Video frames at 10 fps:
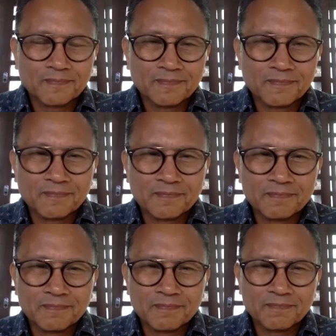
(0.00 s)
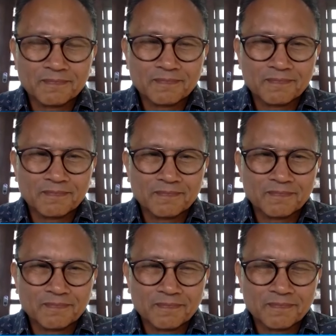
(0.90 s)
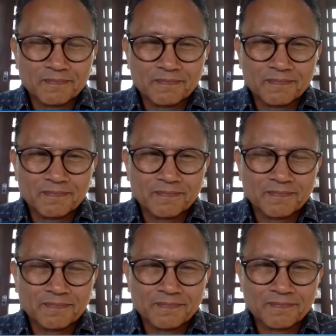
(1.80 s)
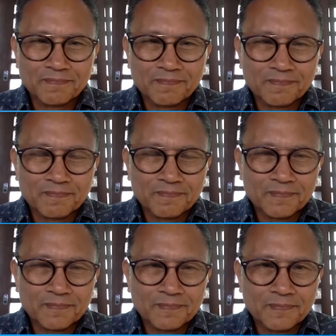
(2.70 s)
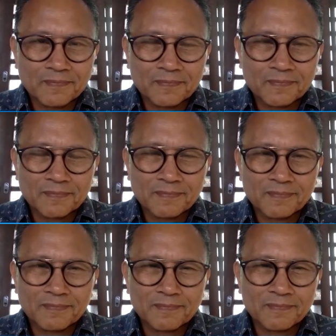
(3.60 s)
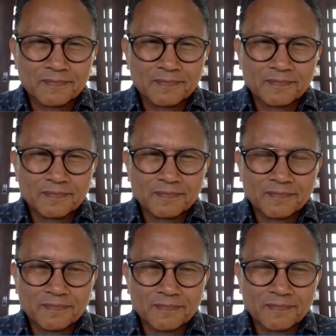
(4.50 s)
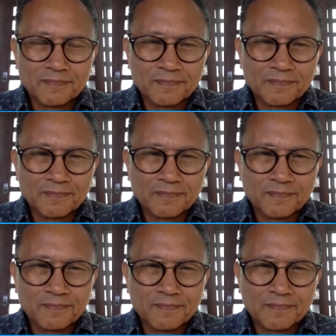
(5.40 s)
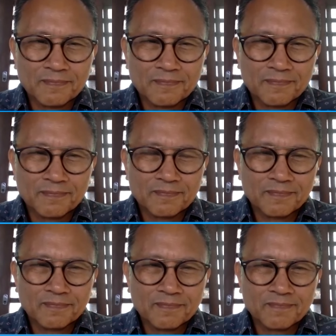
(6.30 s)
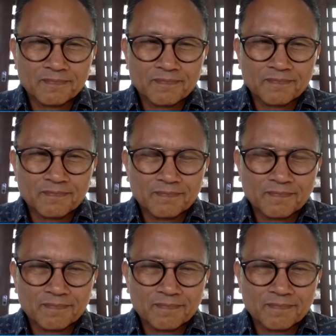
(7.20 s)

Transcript: The person shown says nothing.